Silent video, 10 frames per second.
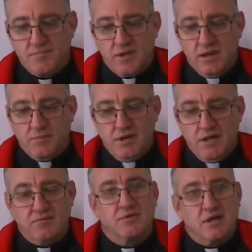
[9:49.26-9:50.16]
He
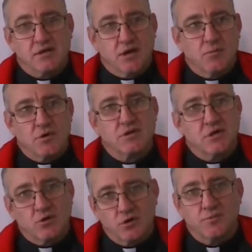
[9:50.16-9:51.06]
believed that the
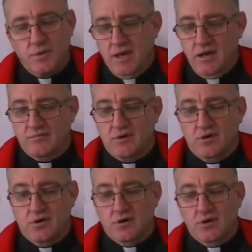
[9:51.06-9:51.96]
community could be
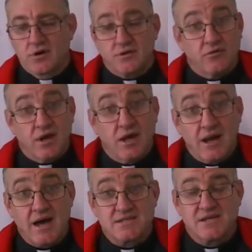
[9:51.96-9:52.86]
heaven on earth, a
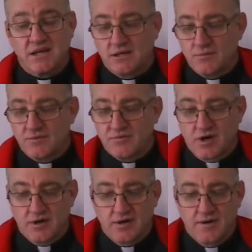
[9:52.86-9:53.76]
realized kingdom of
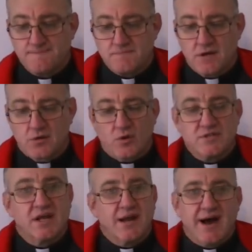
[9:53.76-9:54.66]
God. It
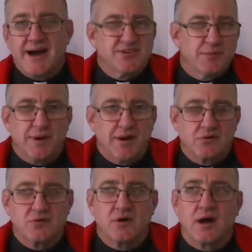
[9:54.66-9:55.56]
wasn't a nice to
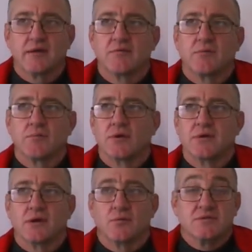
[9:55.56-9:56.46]
belong to kind of
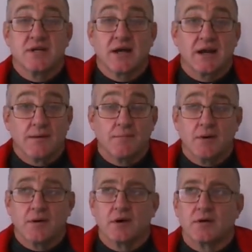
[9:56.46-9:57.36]
community. It wasn't a club.
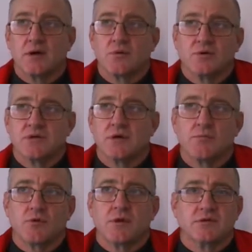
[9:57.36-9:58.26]
It wasn't a
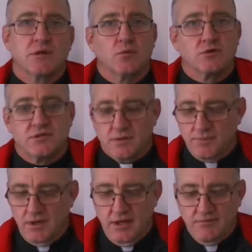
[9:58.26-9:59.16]
community in which the
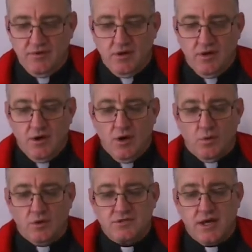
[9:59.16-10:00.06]
believer
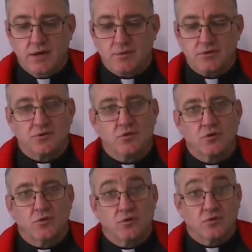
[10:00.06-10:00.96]
was able
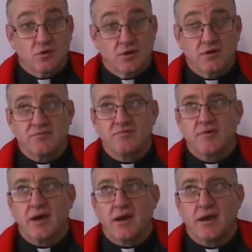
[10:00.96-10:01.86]
to live
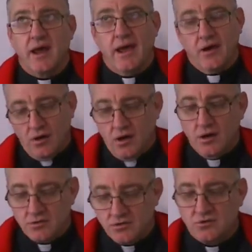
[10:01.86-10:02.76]
and hang
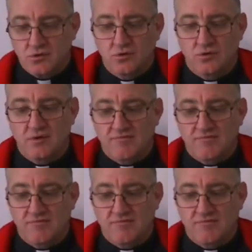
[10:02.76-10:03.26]
on to the